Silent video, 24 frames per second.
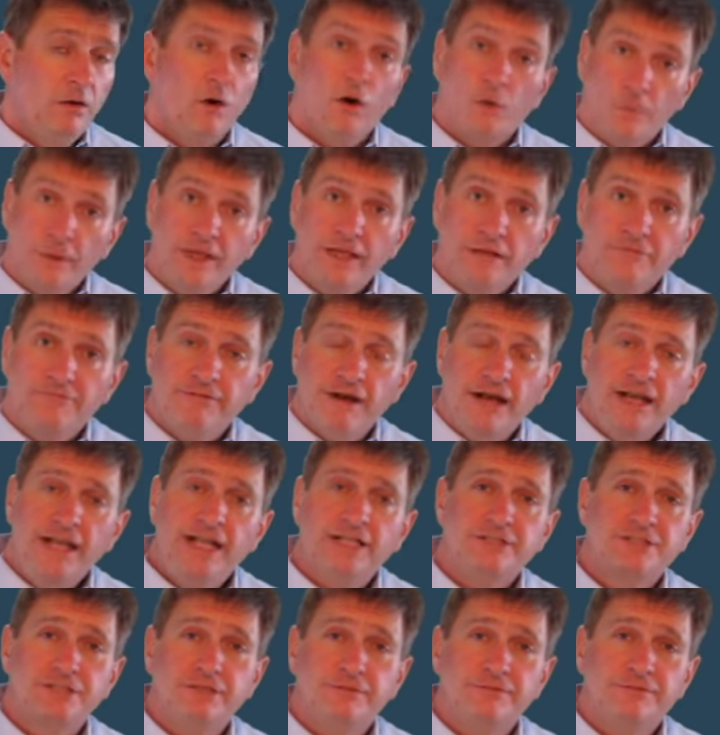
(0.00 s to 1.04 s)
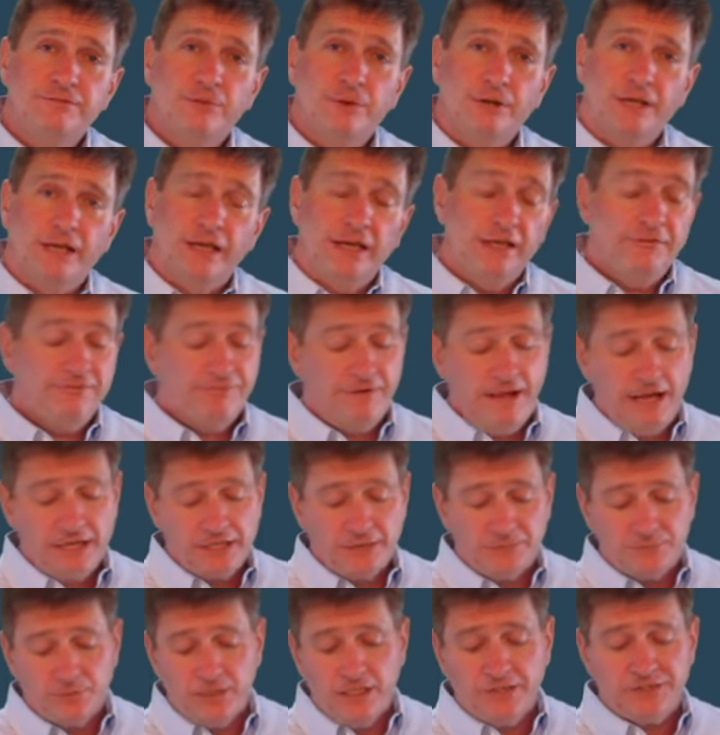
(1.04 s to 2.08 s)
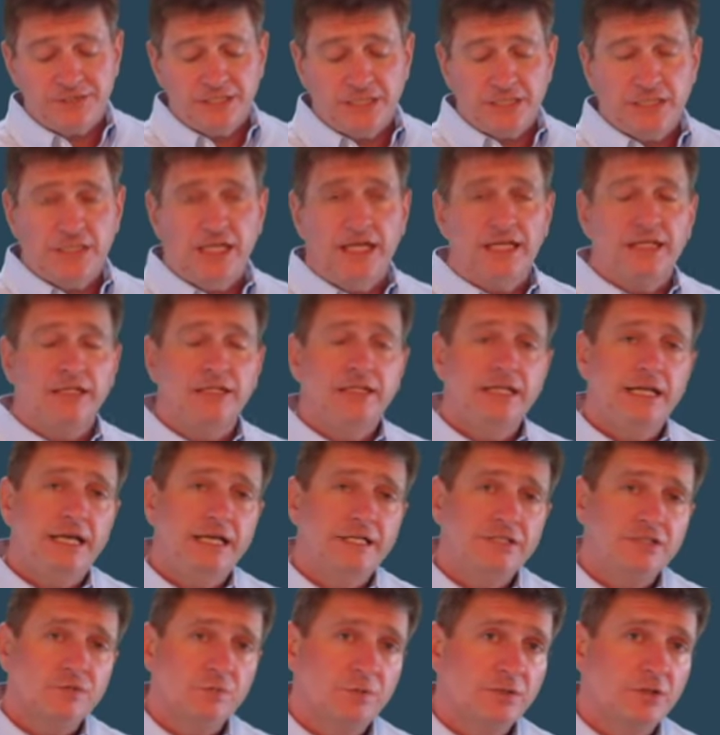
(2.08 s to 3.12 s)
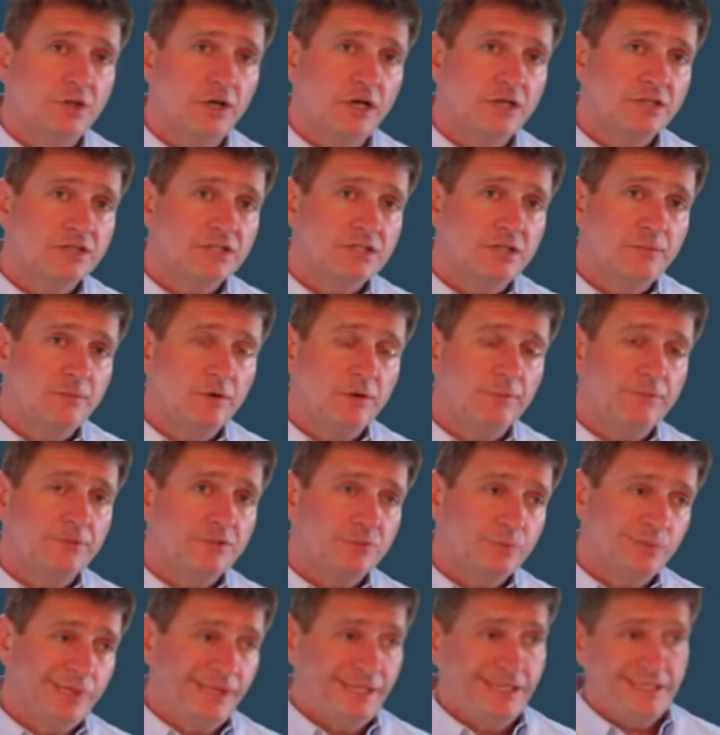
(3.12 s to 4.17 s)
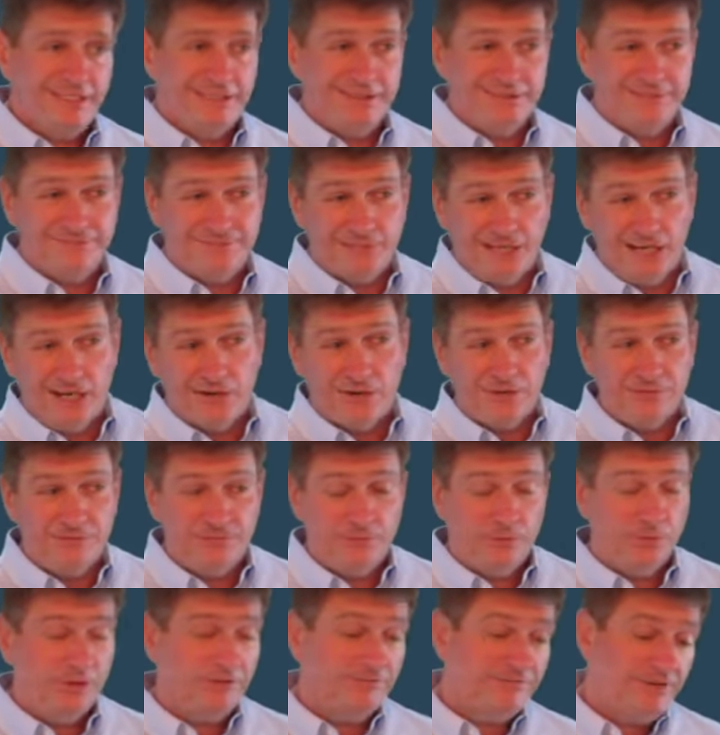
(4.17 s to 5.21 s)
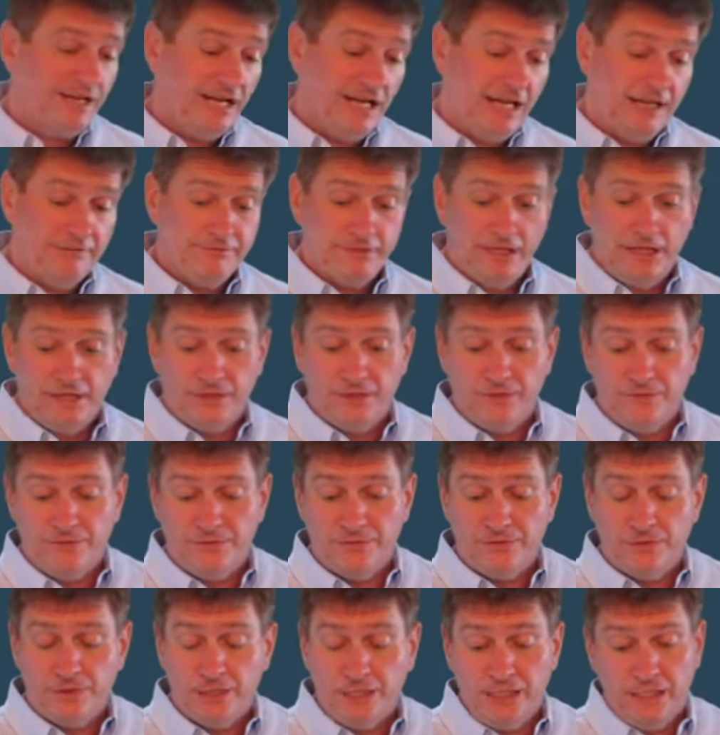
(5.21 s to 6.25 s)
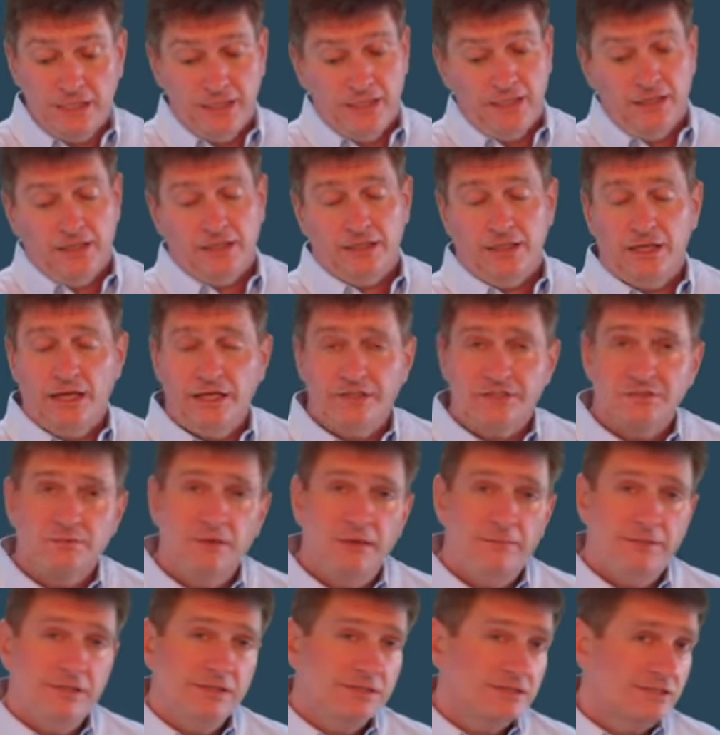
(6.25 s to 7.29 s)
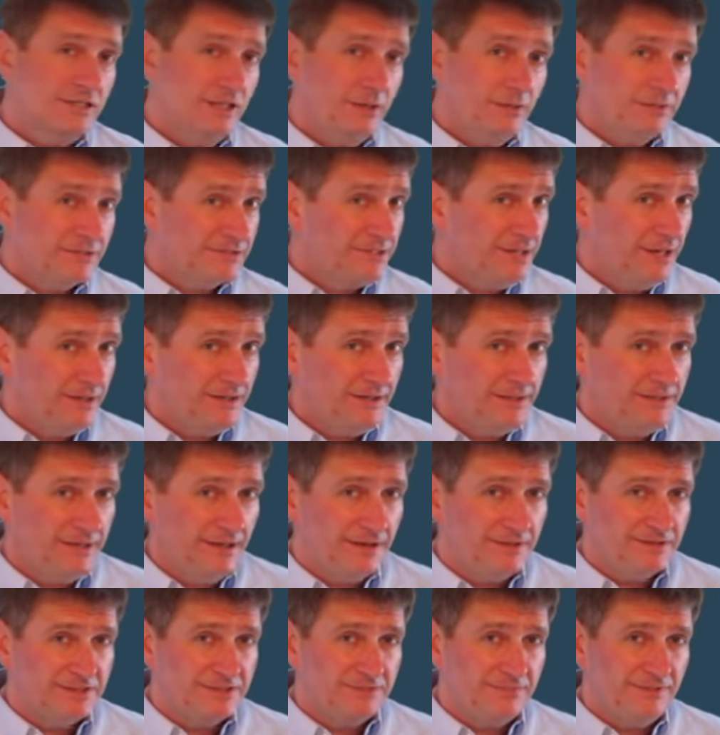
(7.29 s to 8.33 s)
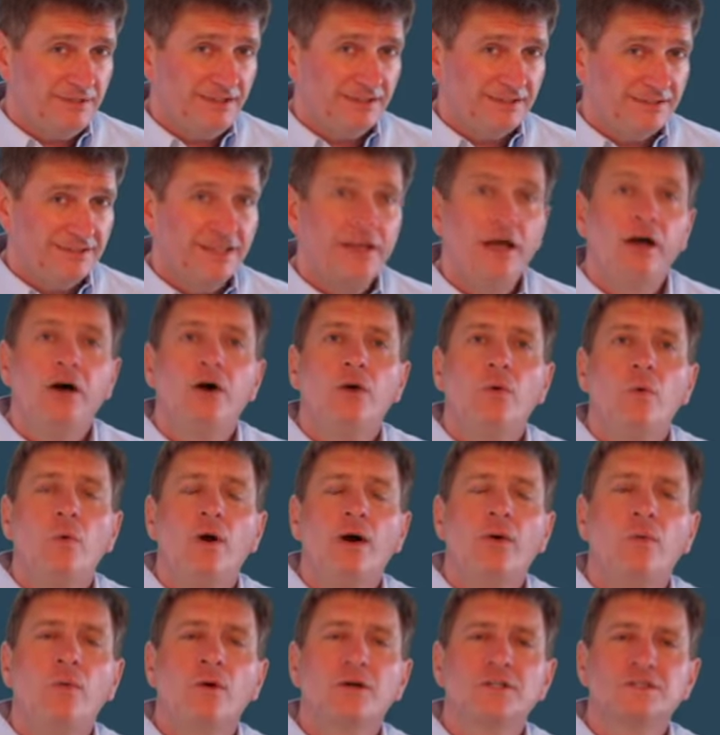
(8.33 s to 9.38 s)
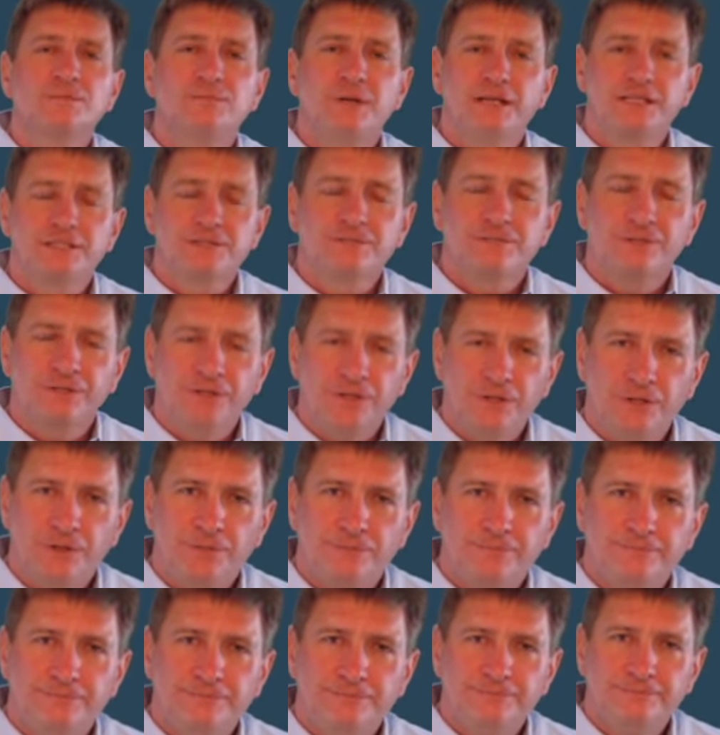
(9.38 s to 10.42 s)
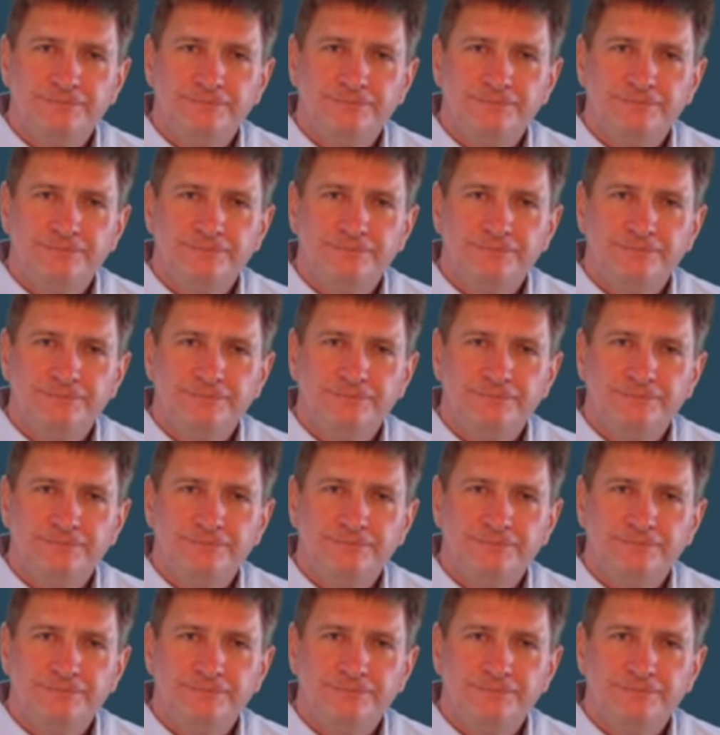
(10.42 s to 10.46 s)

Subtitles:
or we could finance it for you. In fact, a project like this would cost somewhere between $145, $130, gosh, maybe as low as $90 a month. What works best for you?